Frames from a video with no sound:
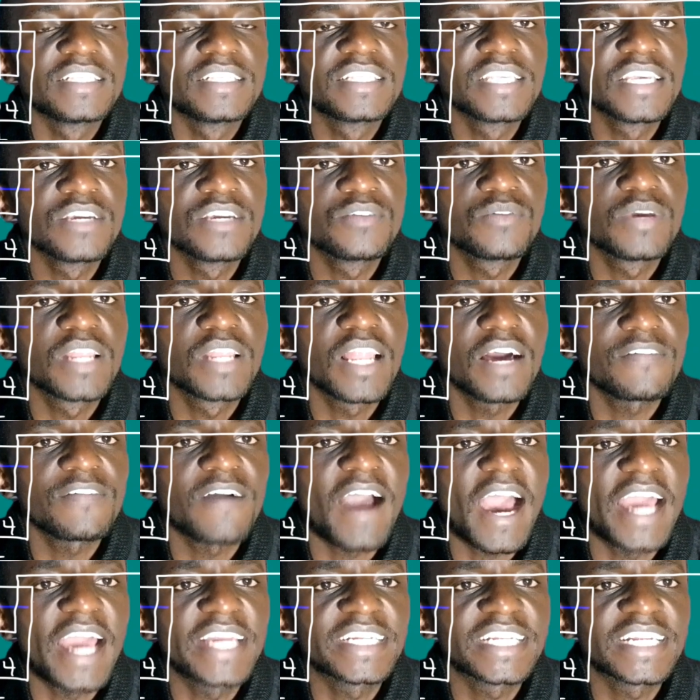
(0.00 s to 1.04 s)
zinc will have
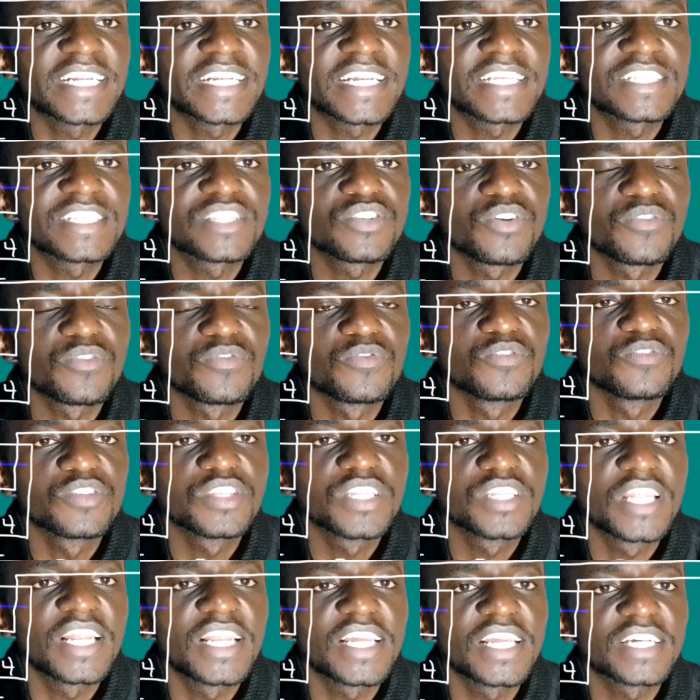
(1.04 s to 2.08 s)
high tendency of
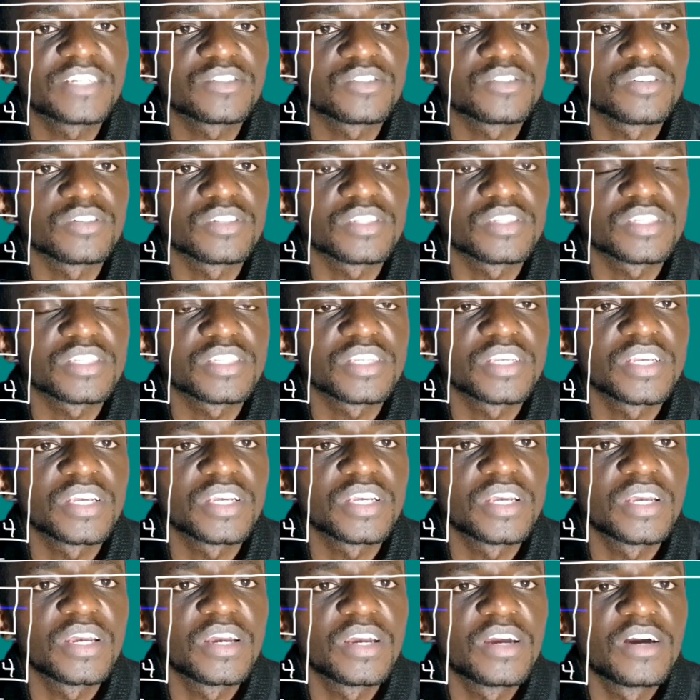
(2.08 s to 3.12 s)
losing electrons.
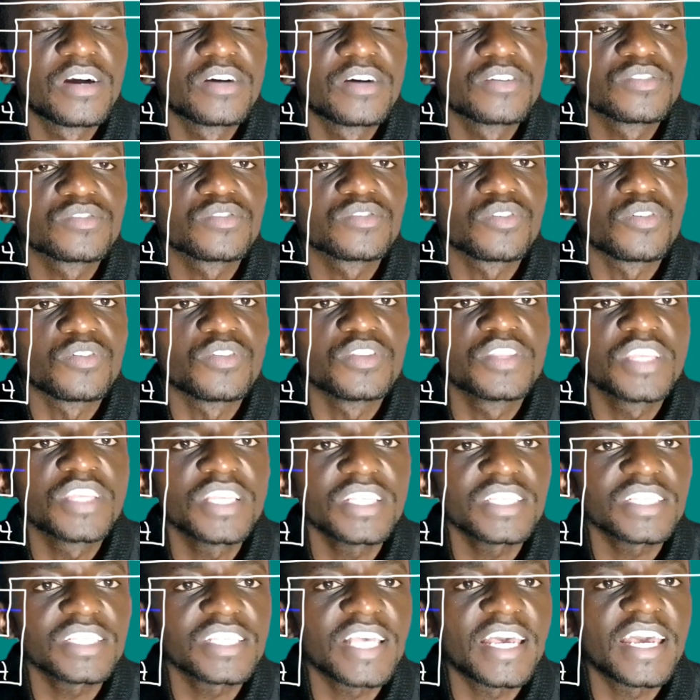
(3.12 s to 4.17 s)
So
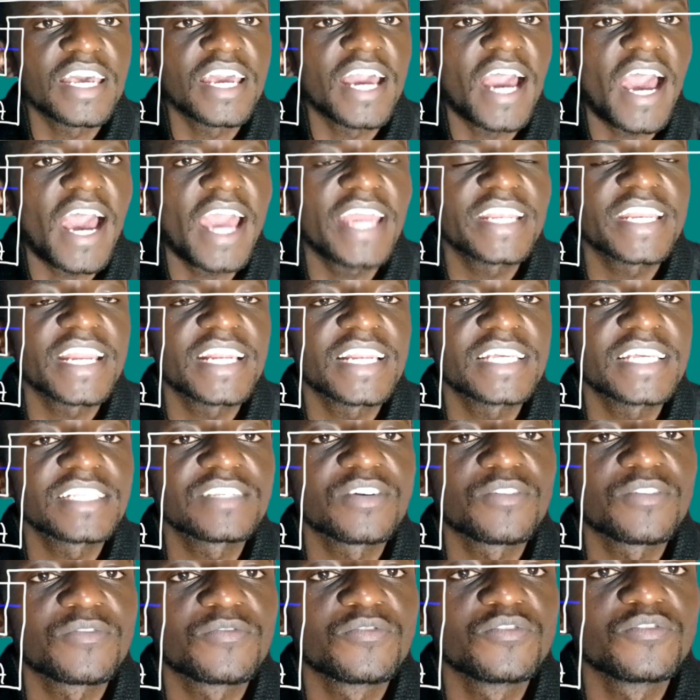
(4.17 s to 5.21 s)
this high
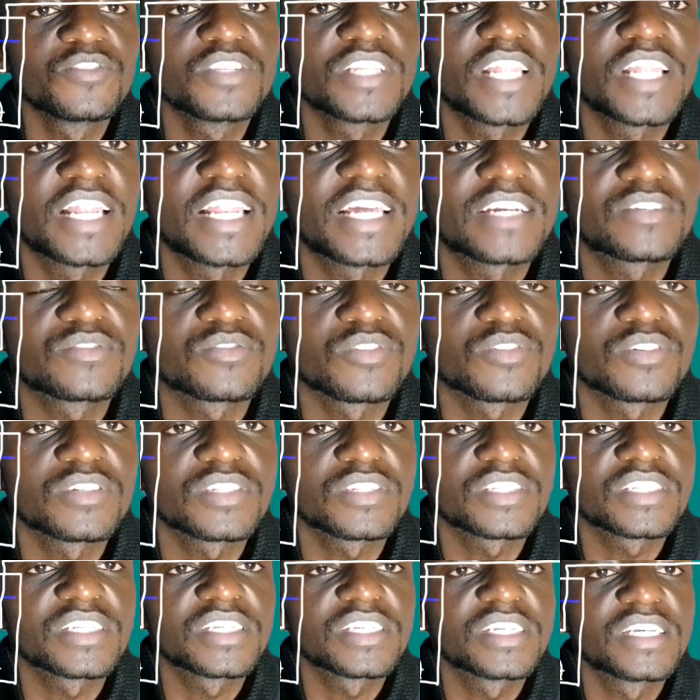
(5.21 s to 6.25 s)
tendency of losing
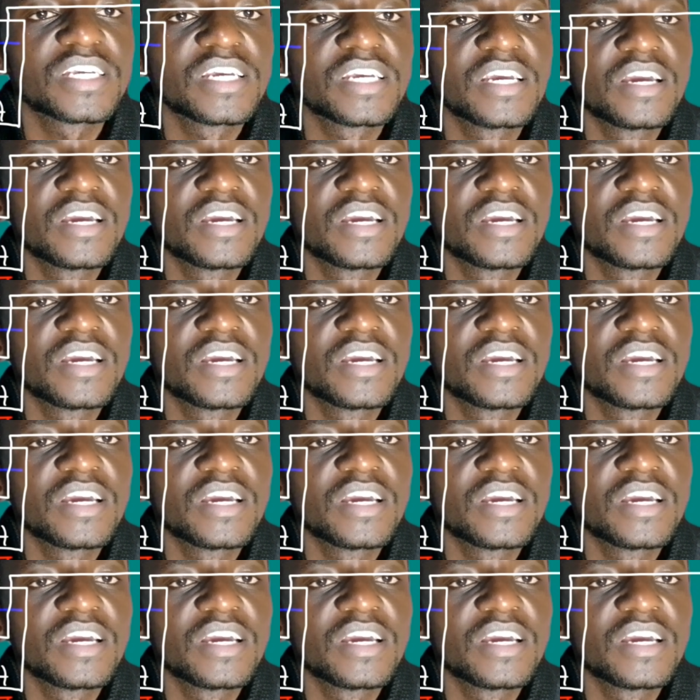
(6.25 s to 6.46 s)
electrons,